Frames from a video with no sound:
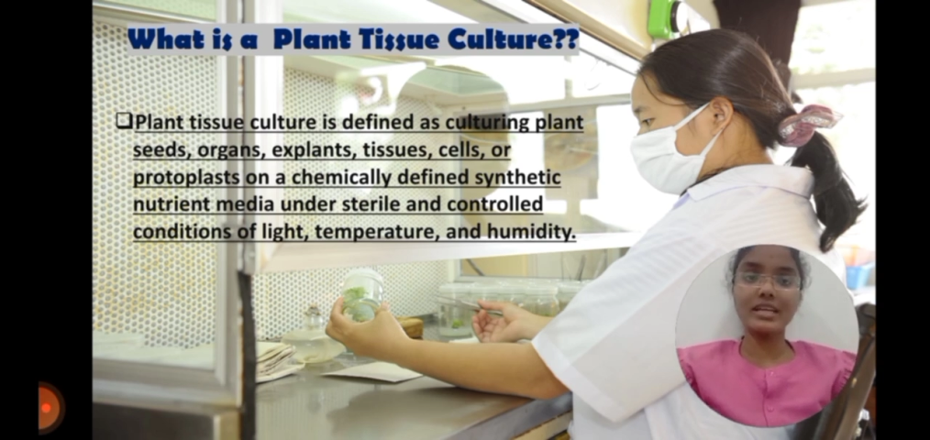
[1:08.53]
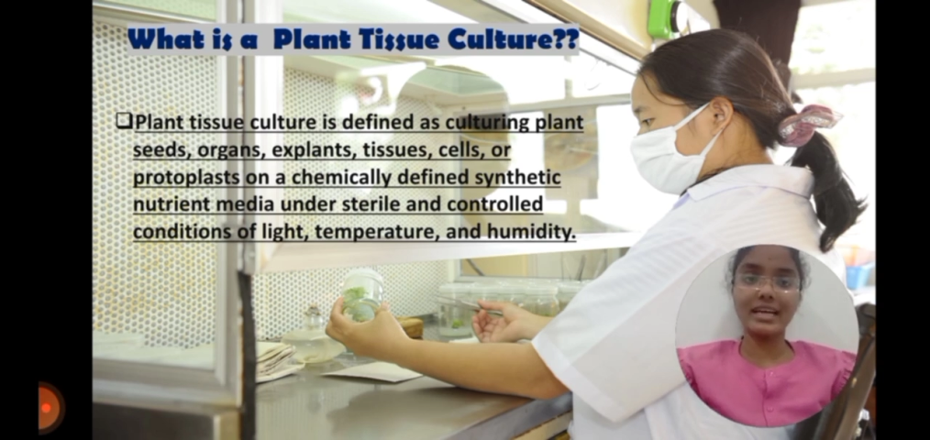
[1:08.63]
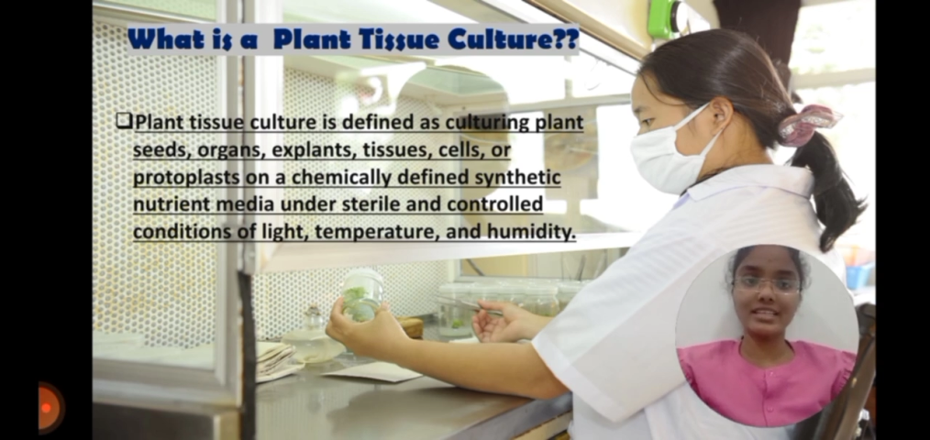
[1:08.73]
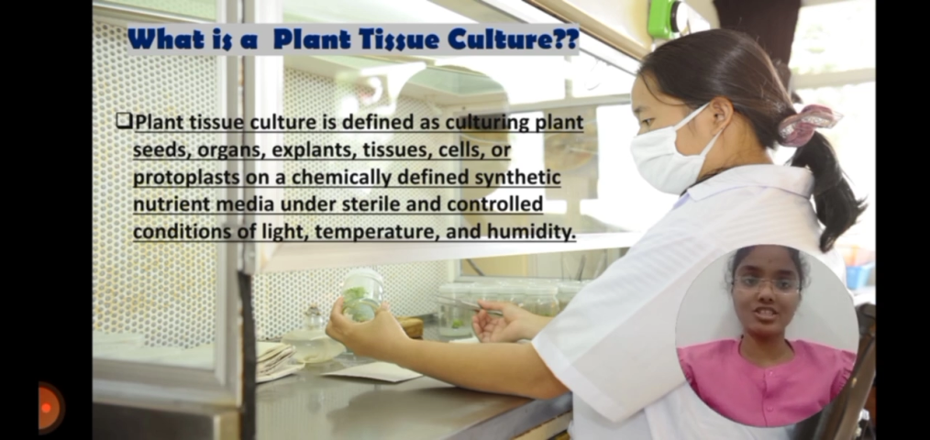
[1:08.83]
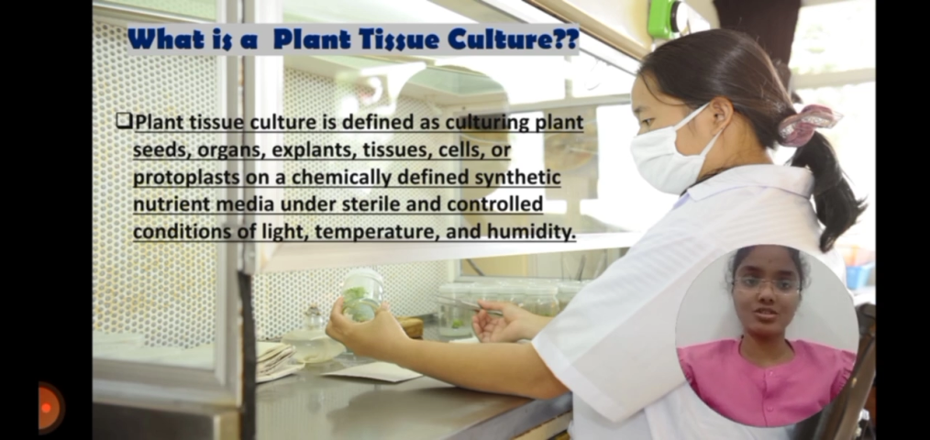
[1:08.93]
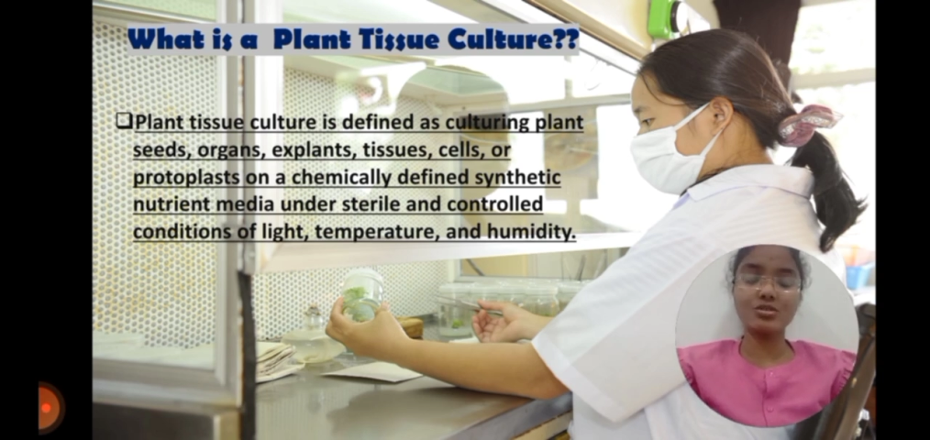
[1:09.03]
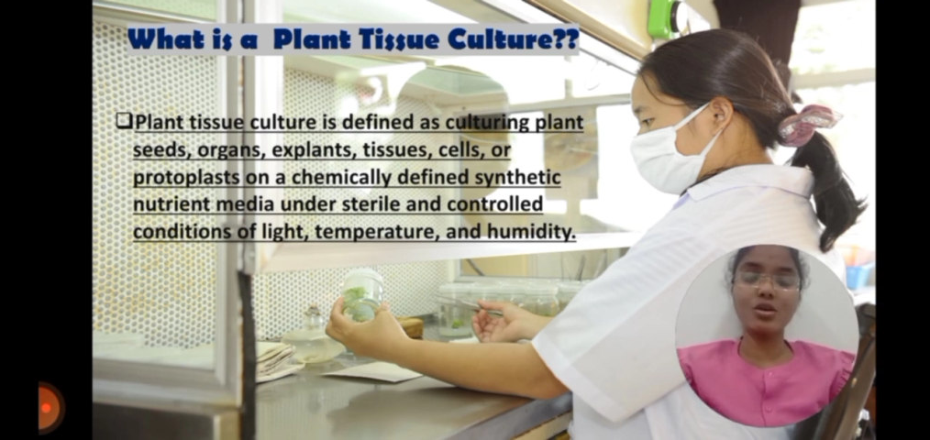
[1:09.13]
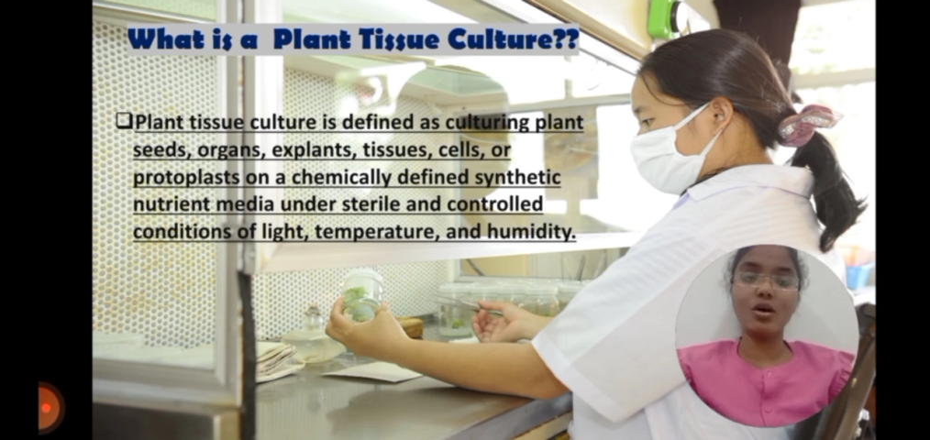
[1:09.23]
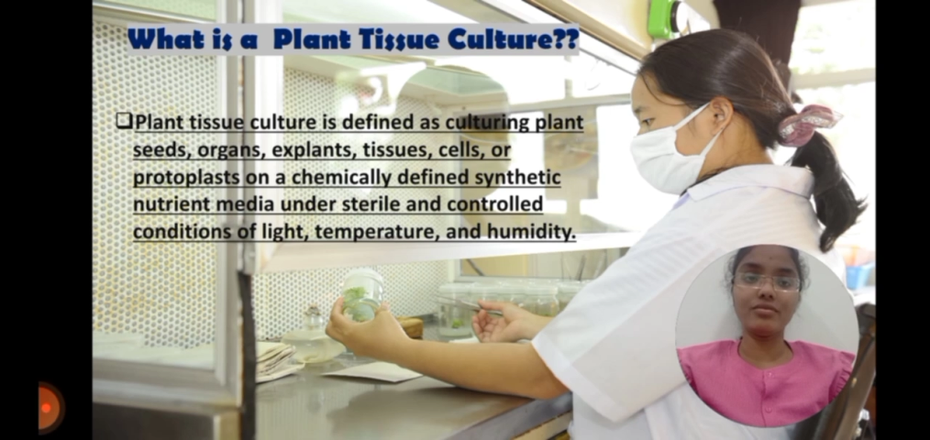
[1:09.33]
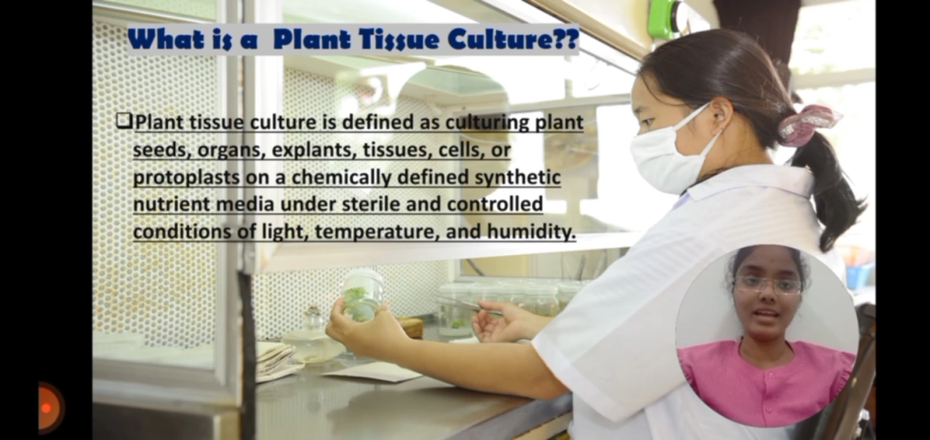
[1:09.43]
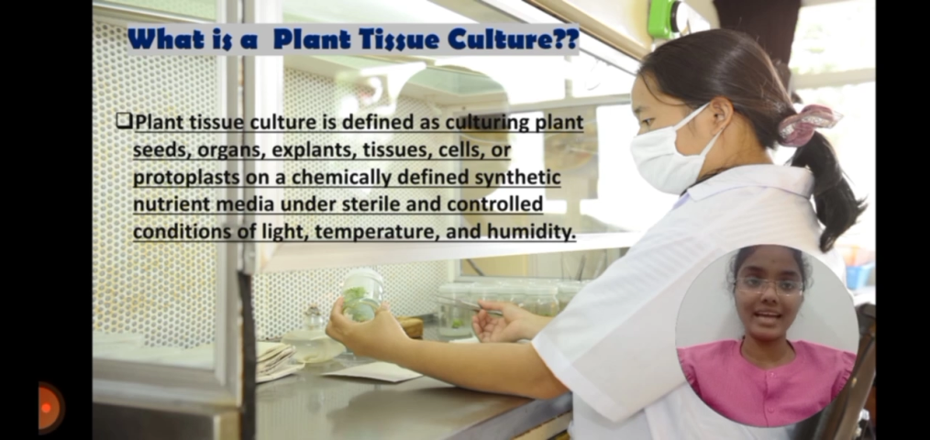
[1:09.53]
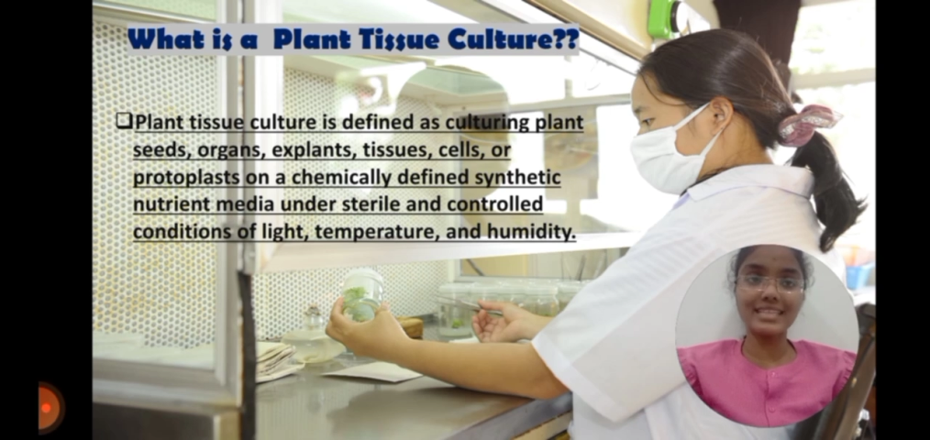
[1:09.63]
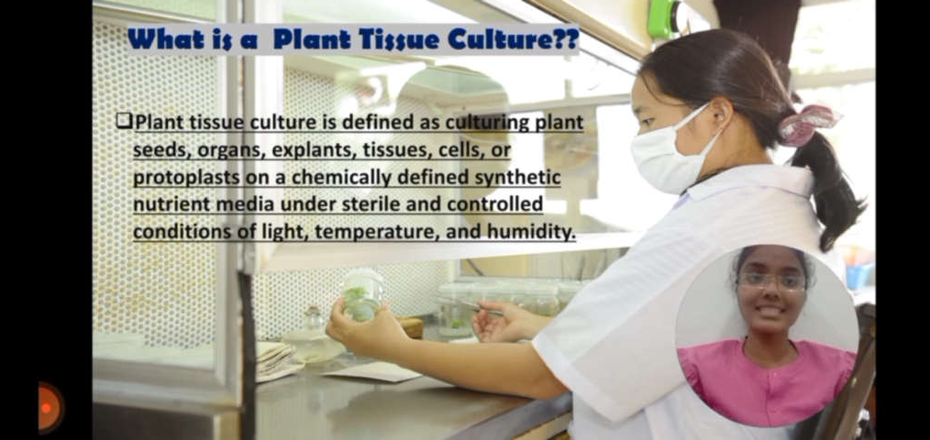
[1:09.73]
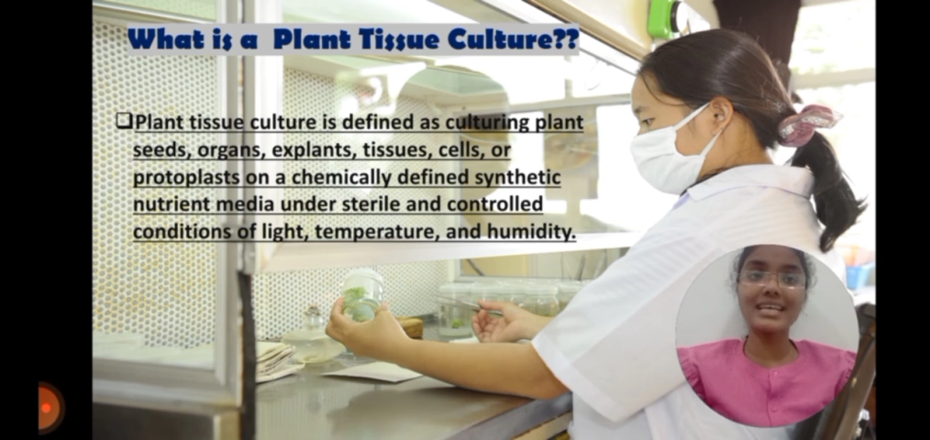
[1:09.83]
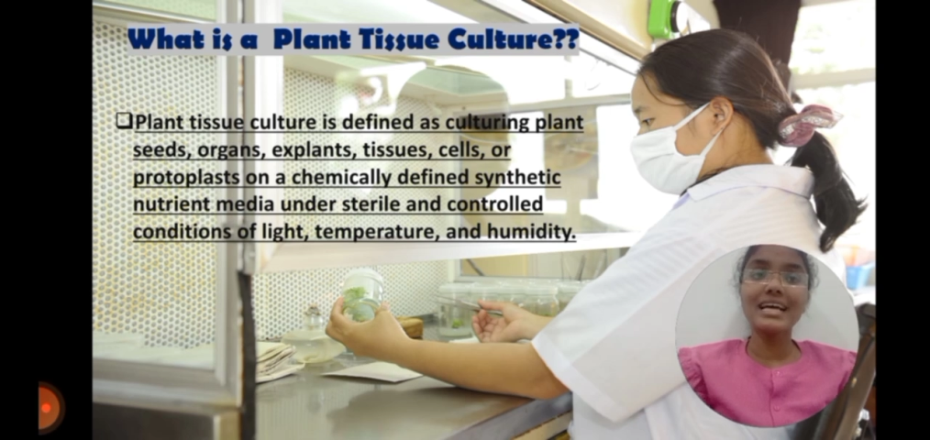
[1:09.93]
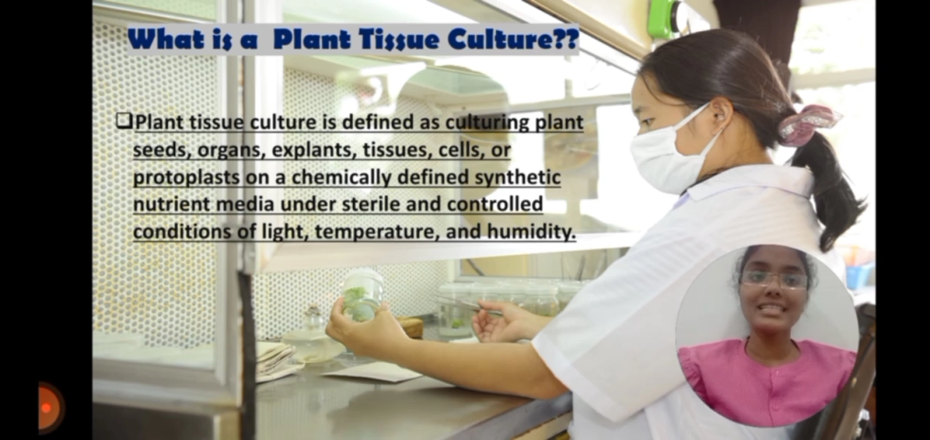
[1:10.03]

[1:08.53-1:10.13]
conditions of light,